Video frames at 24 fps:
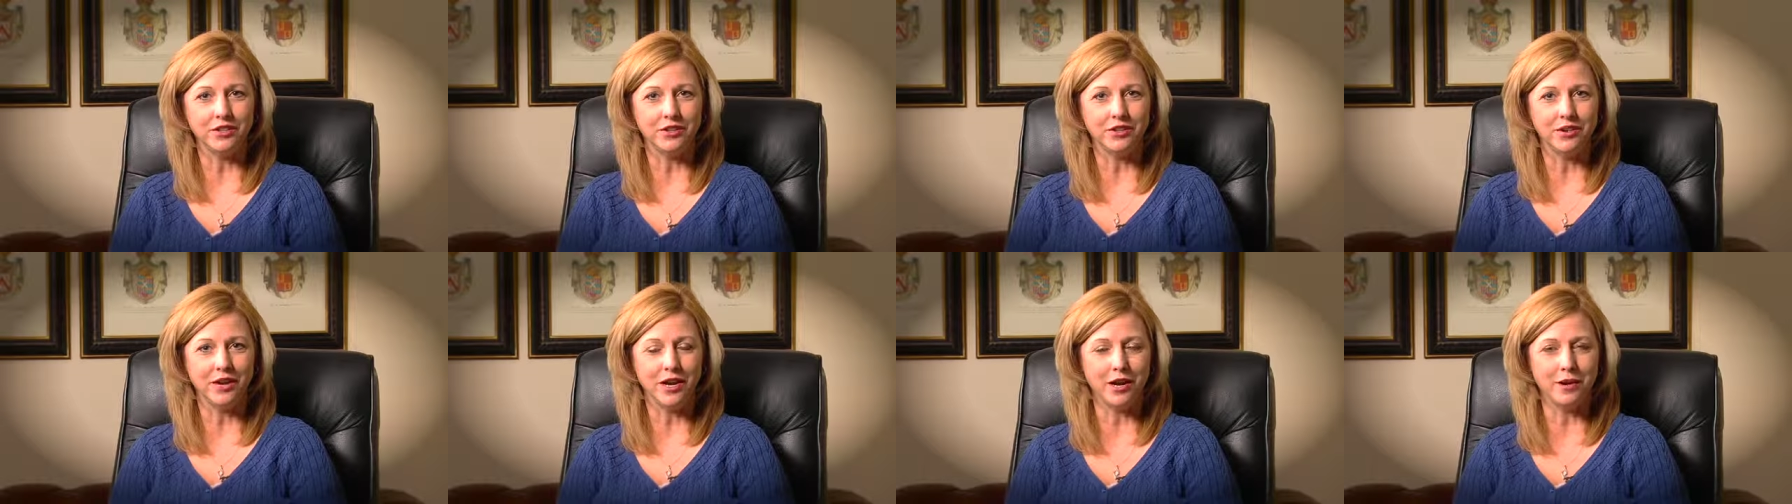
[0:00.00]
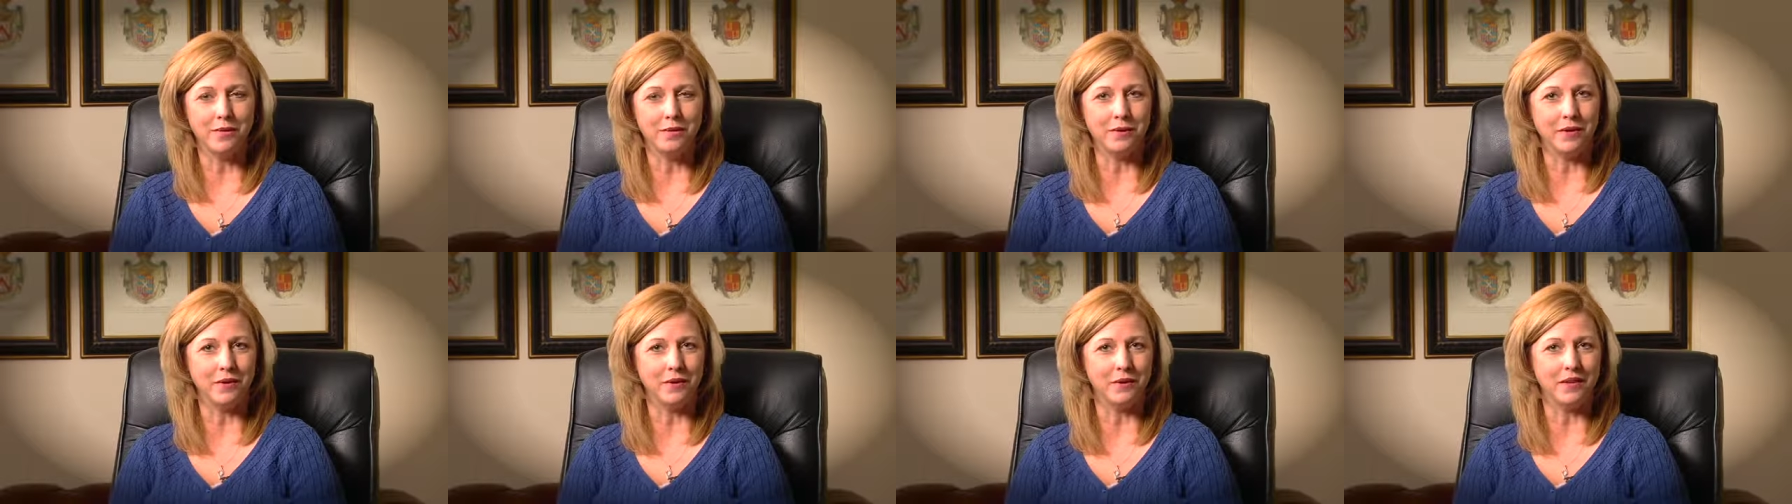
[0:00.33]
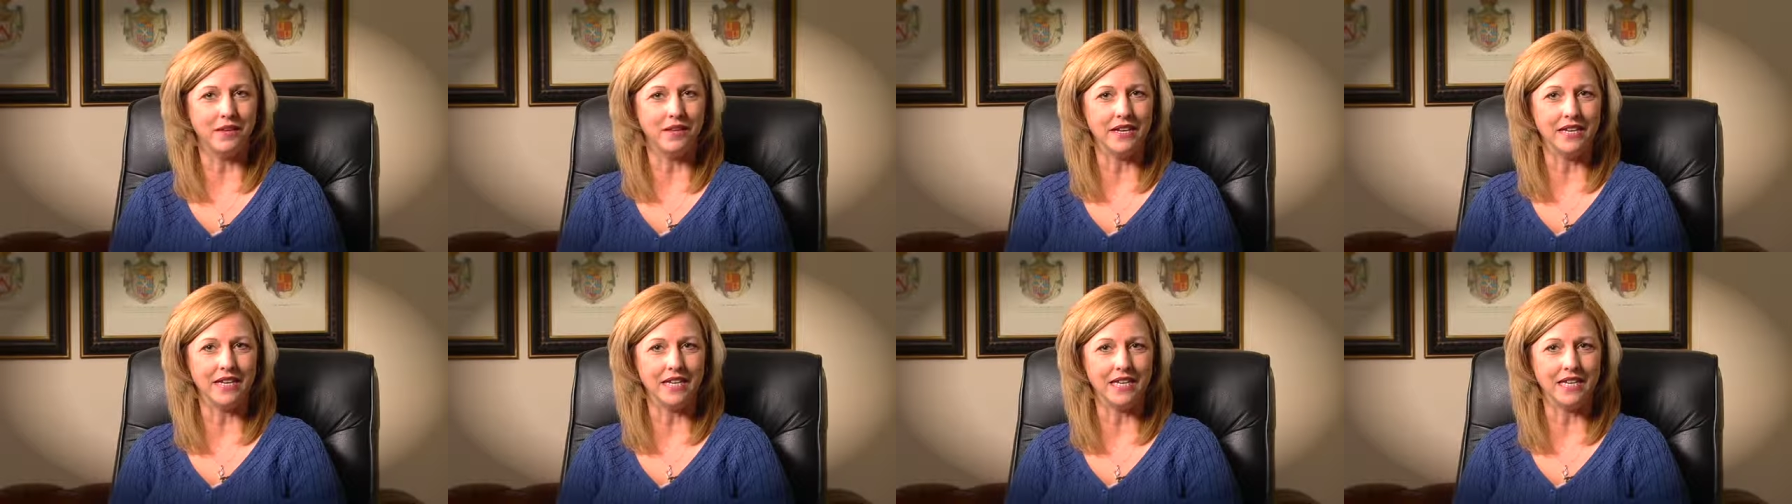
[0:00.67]
to help me
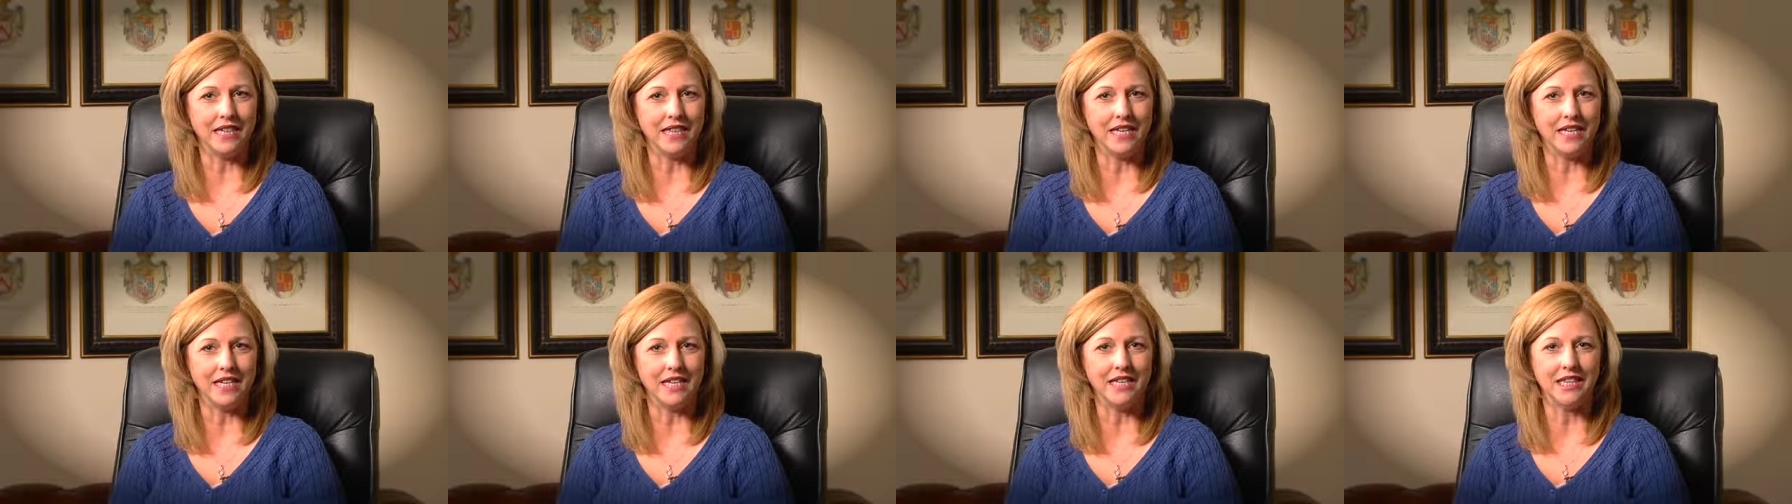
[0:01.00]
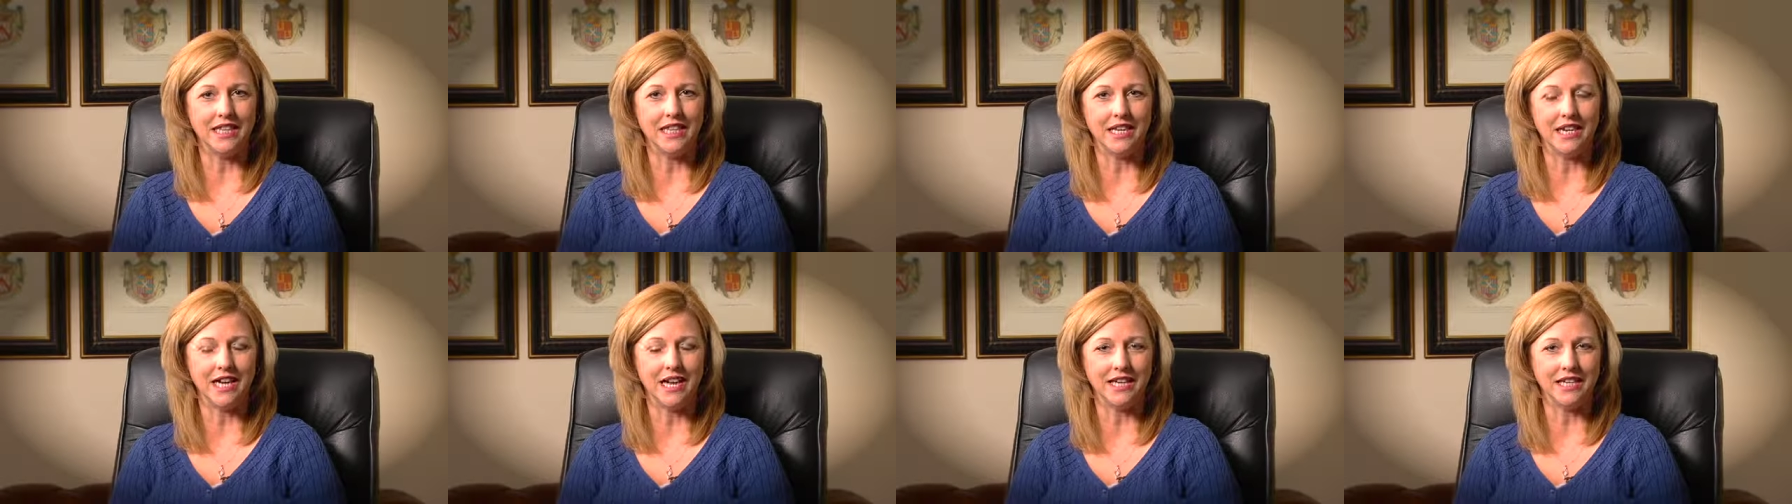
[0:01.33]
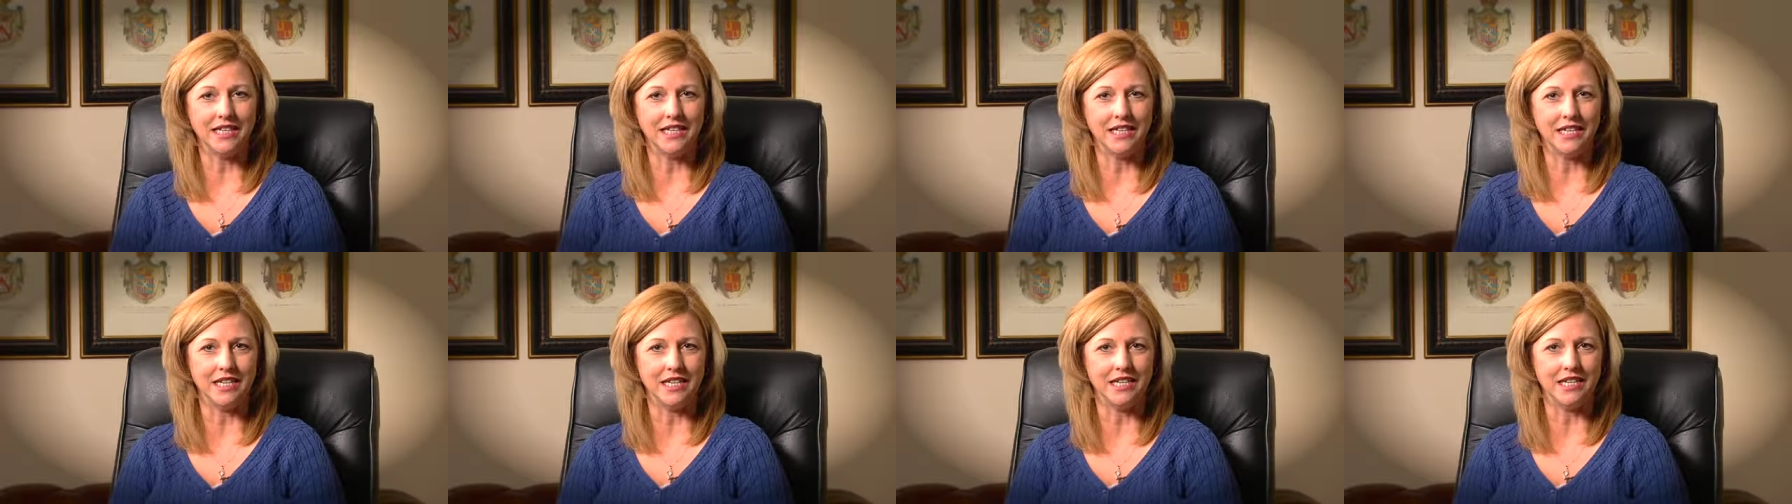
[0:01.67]
with anything that I
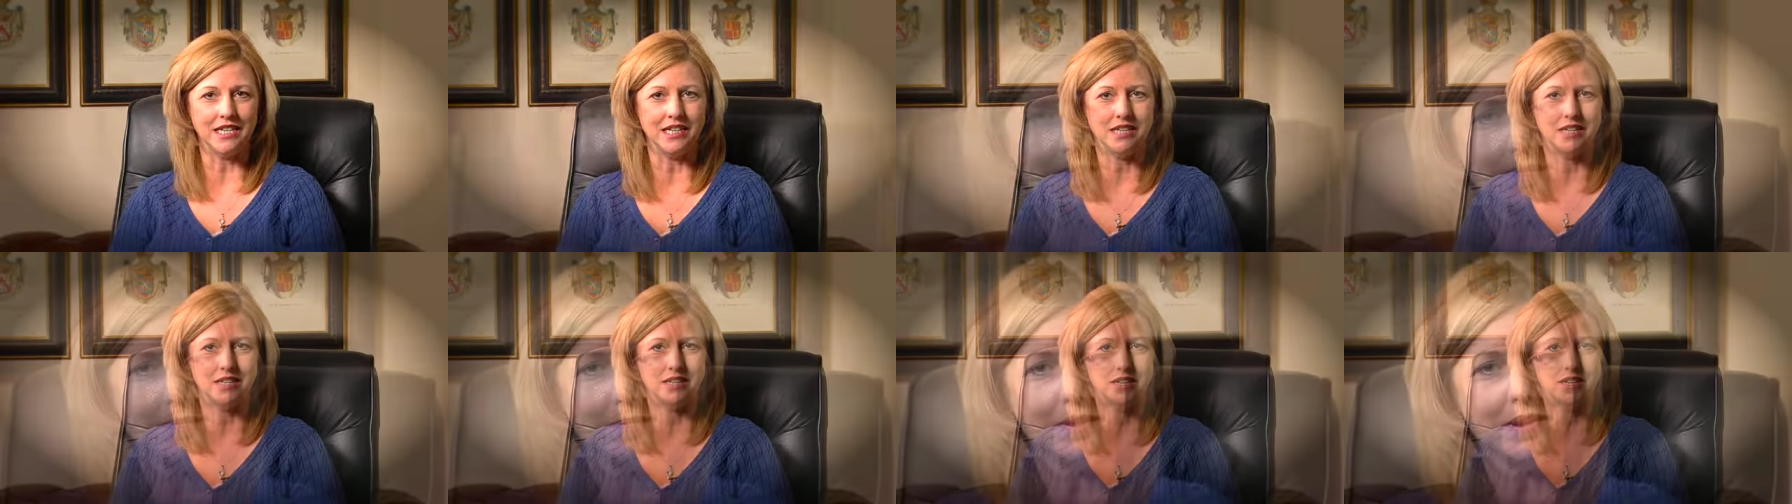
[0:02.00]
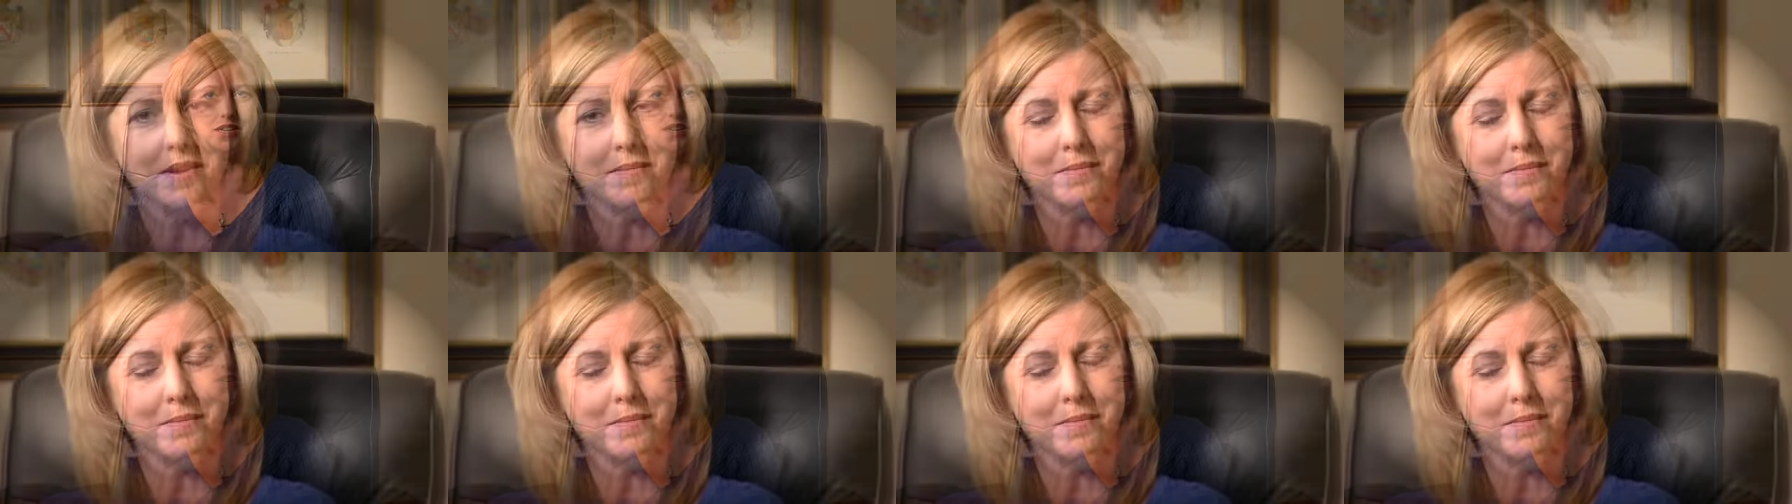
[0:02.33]
needed,